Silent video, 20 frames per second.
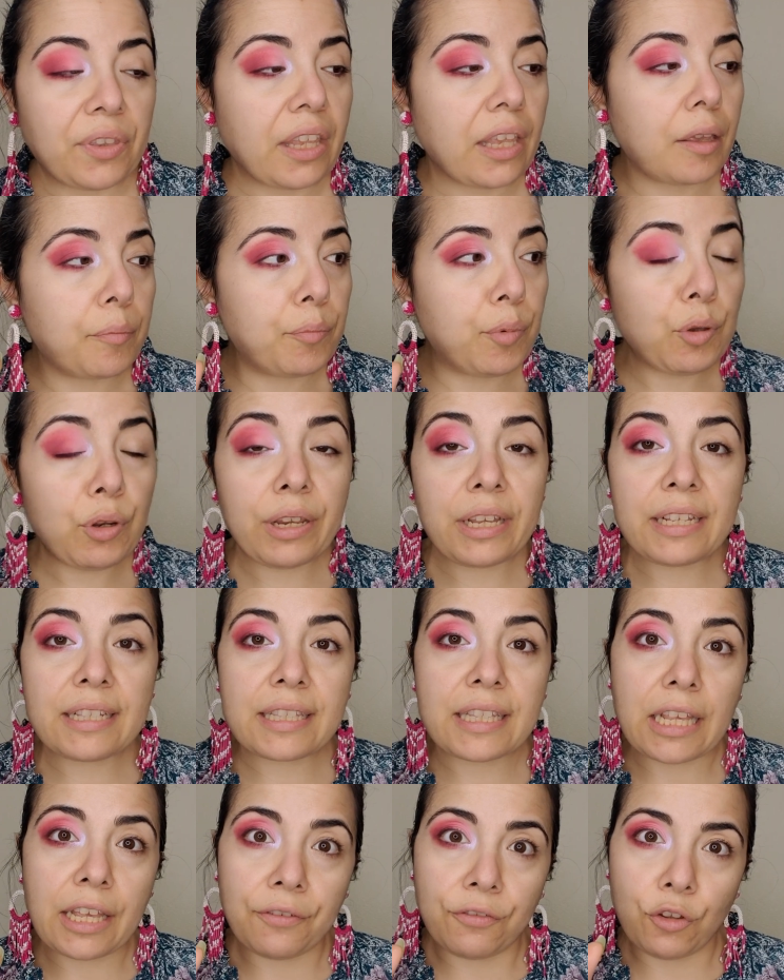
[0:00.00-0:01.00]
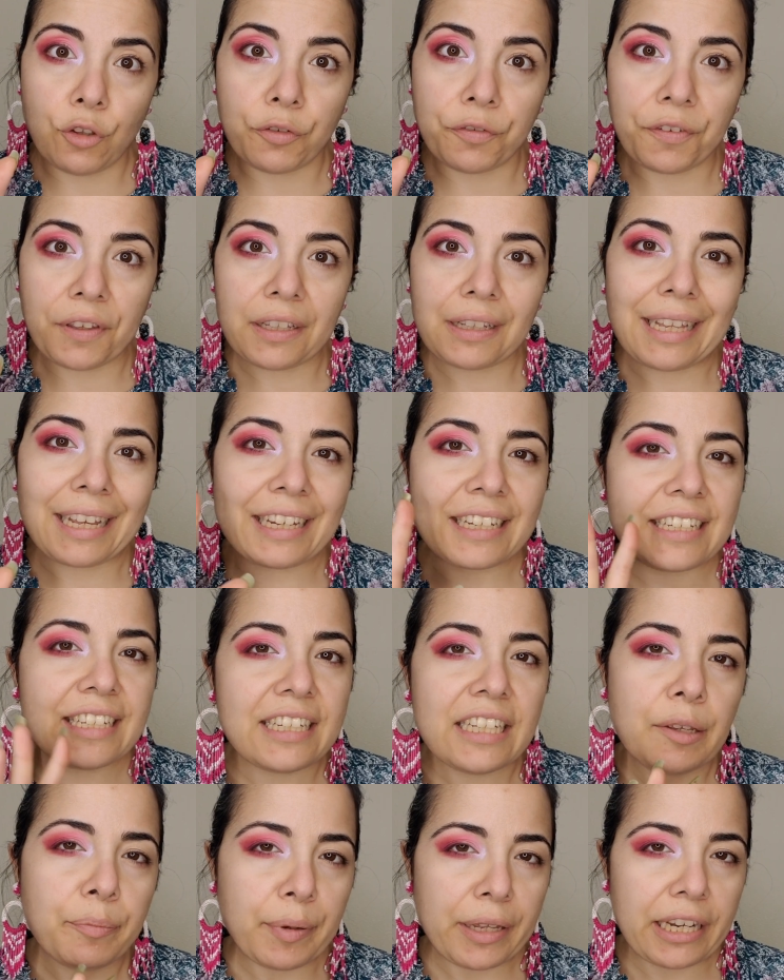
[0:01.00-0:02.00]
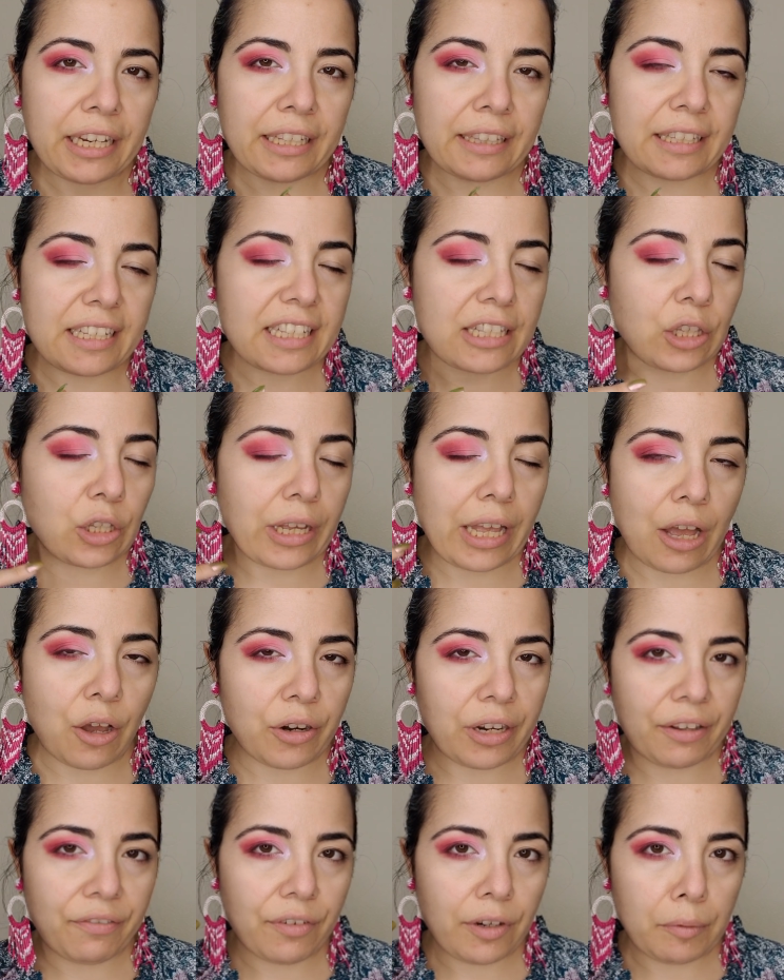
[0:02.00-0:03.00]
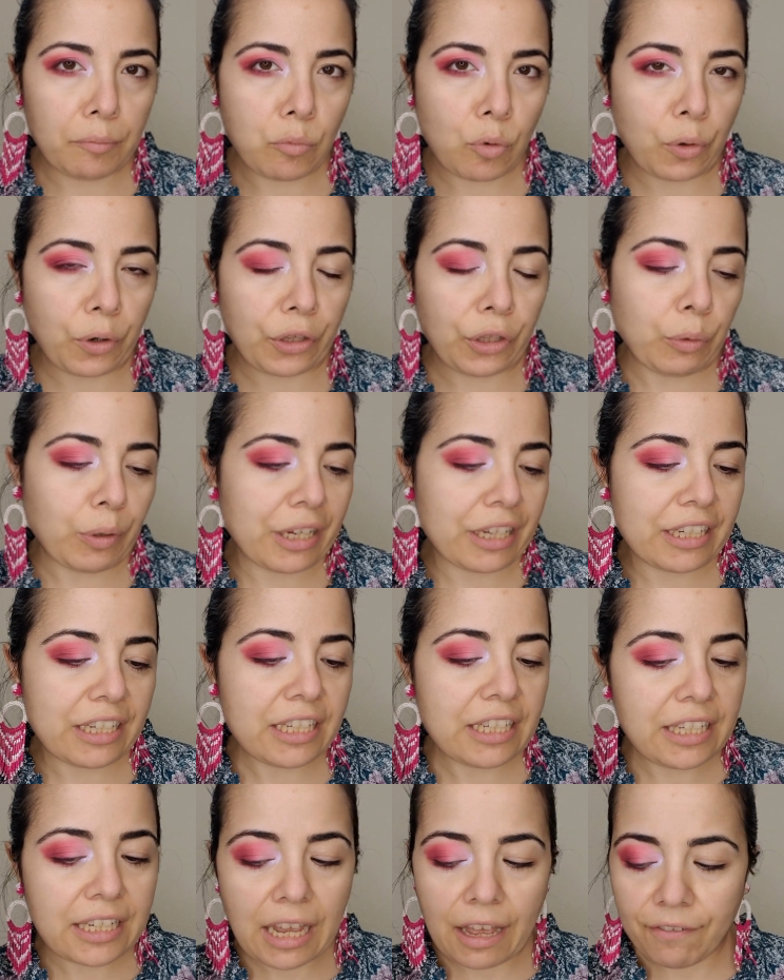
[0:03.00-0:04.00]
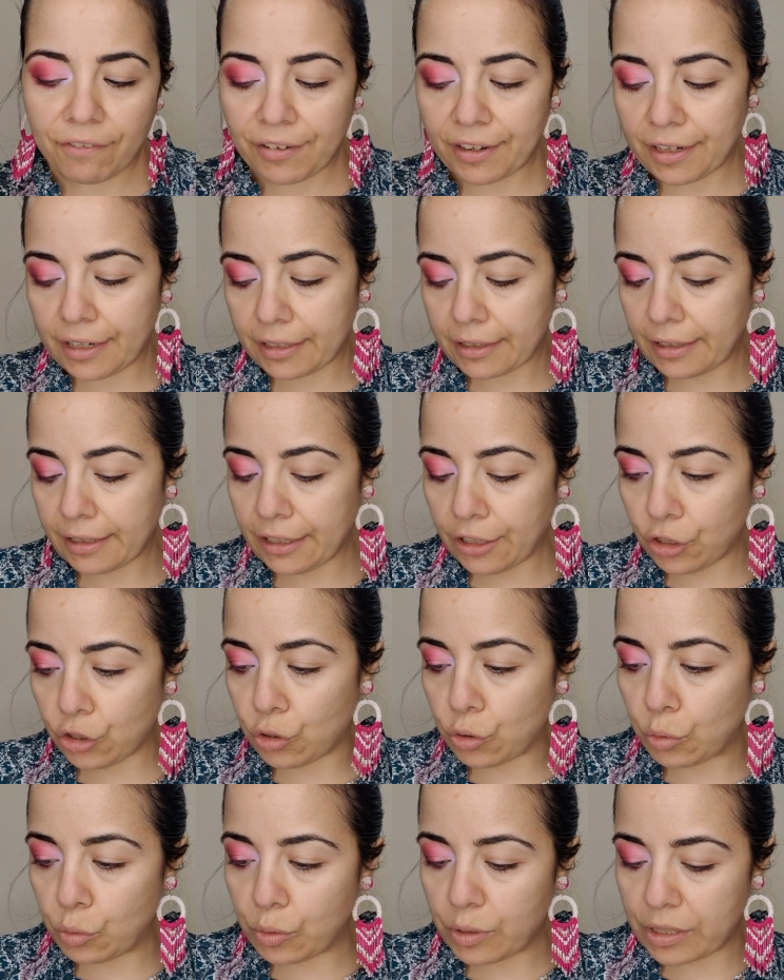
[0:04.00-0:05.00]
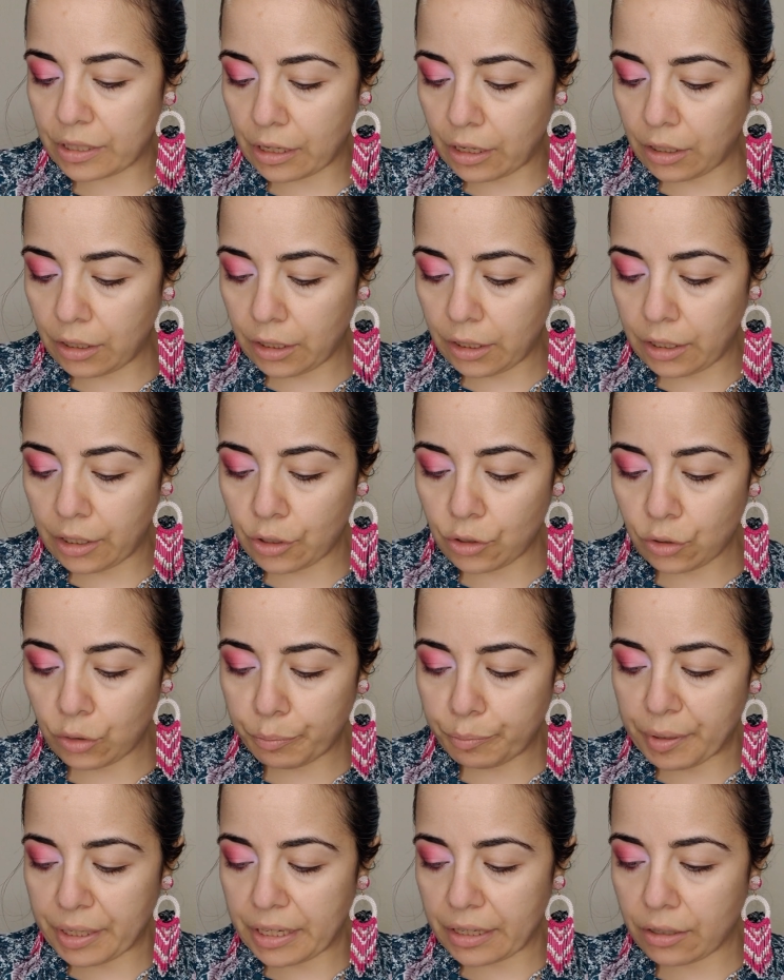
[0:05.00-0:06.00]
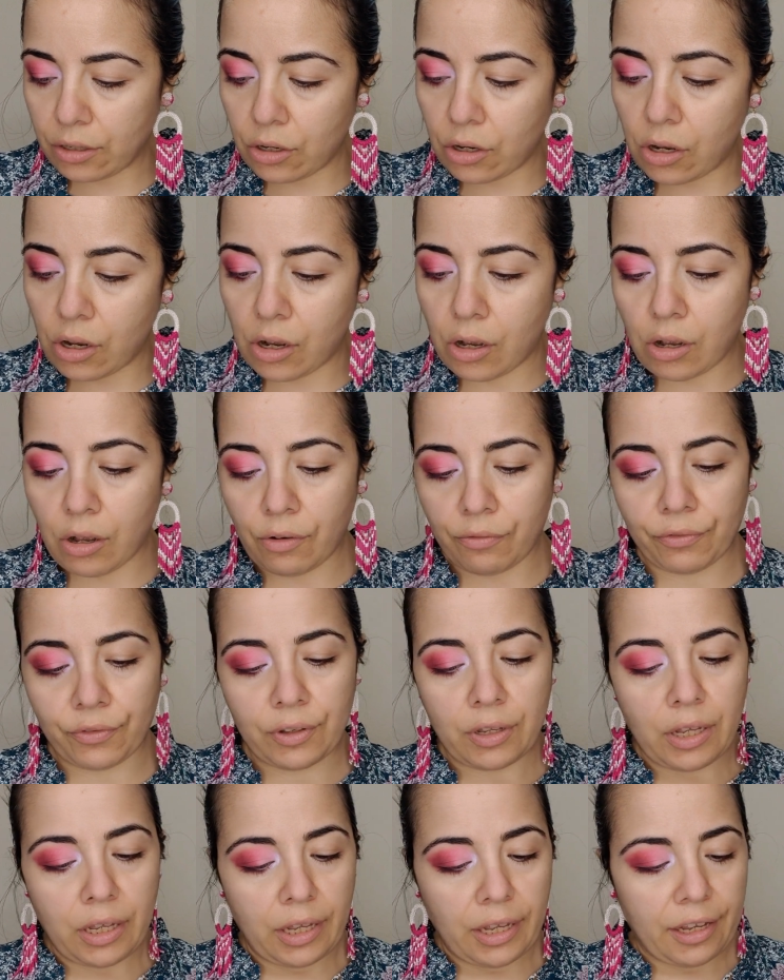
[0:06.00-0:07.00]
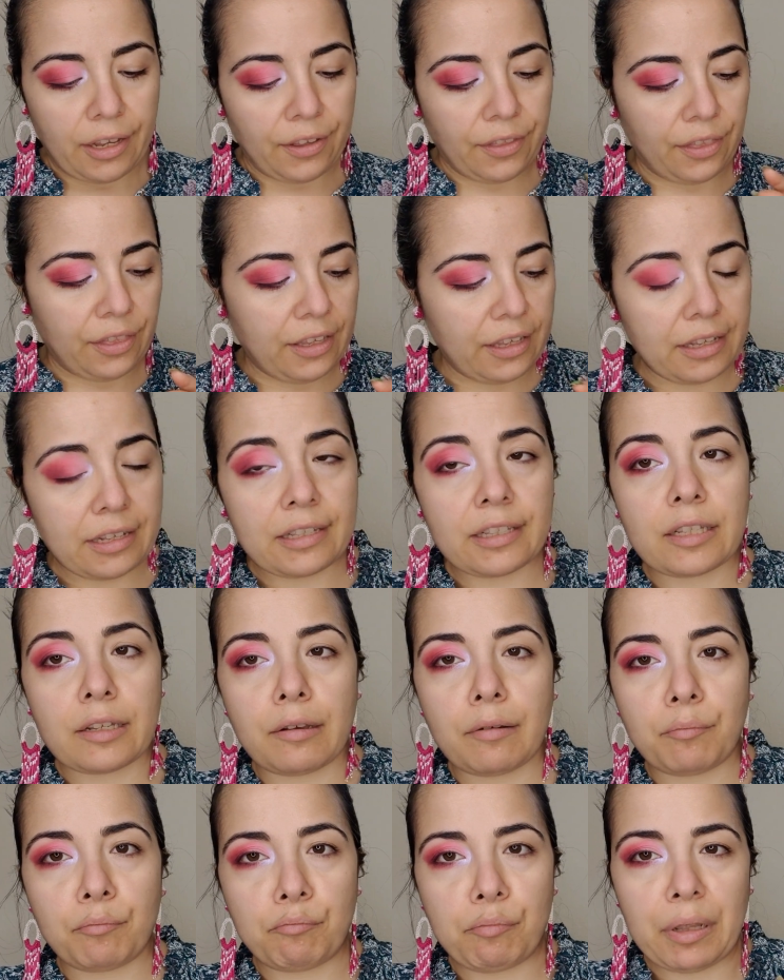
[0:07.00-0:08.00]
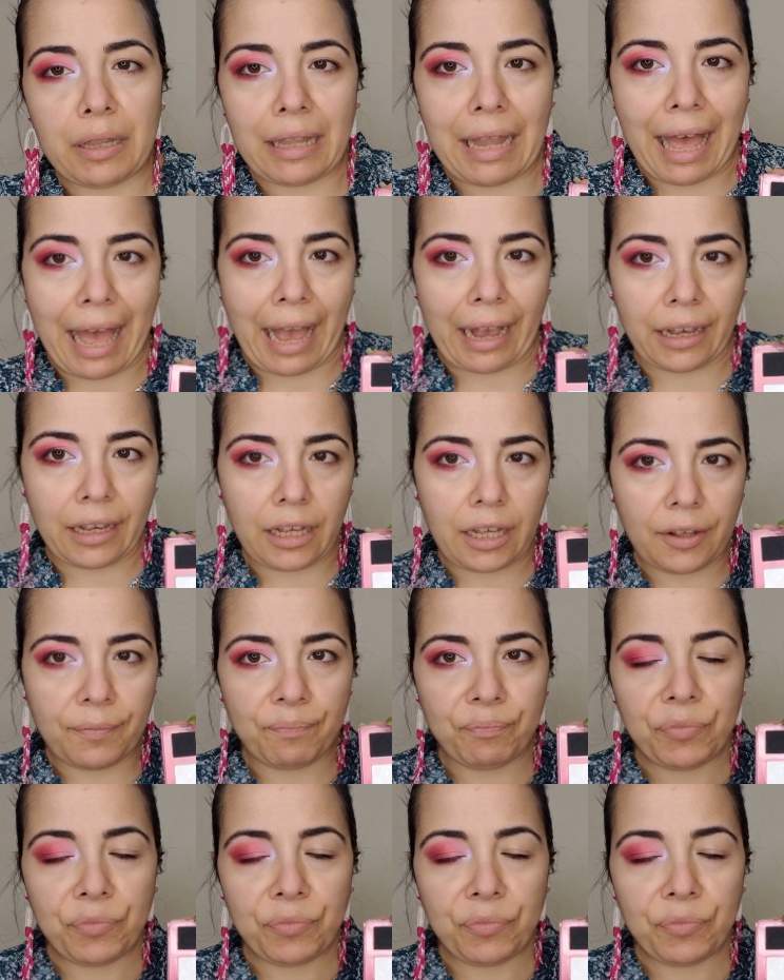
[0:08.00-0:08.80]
Beauties, if you feel like deepening this look out even more, you can definitely use a little bit of this black.